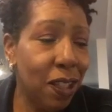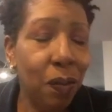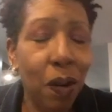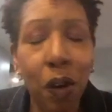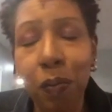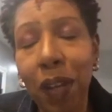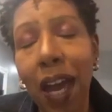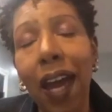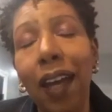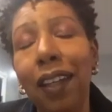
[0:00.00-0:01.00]
Hope
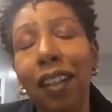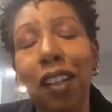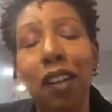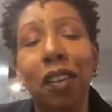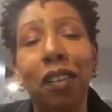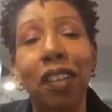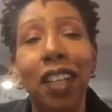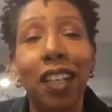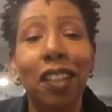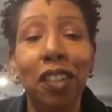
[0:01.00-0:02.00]
that
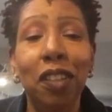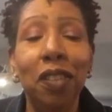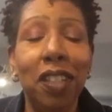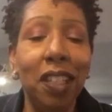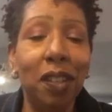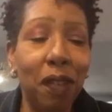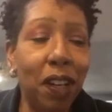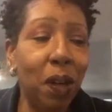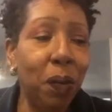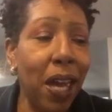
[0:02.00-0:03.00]
you see the fun
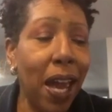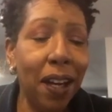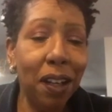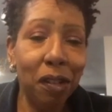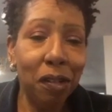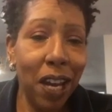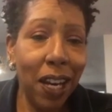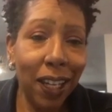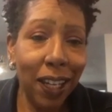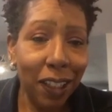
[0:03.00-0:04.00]
that we had in
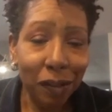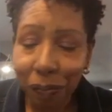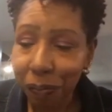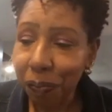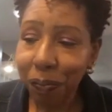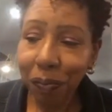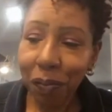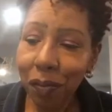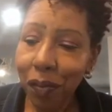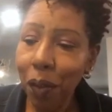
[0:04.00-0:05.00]
creating it.
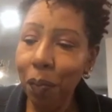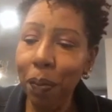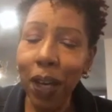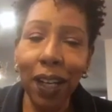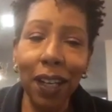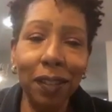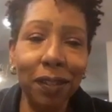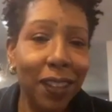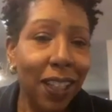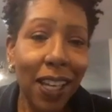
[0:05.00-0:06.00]
But
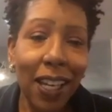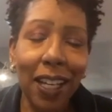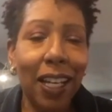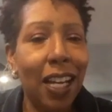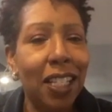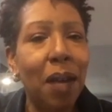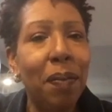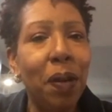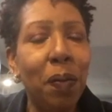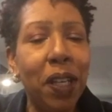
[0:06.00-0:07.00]
gosh, how
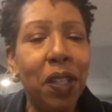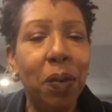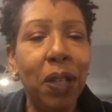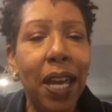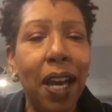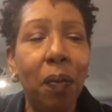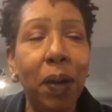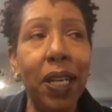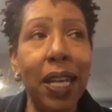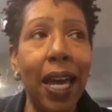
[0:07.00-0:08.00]
many weeks are we now? Are
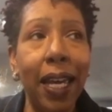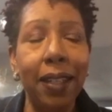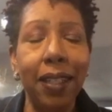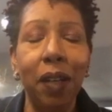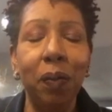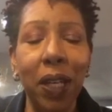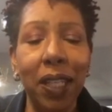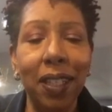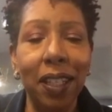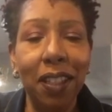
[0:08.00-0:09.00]
we 9, 10
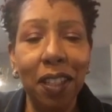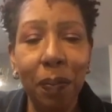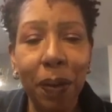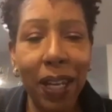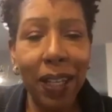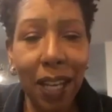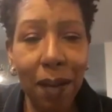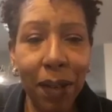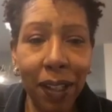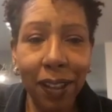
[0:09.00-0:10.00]
weeks into the pandemic?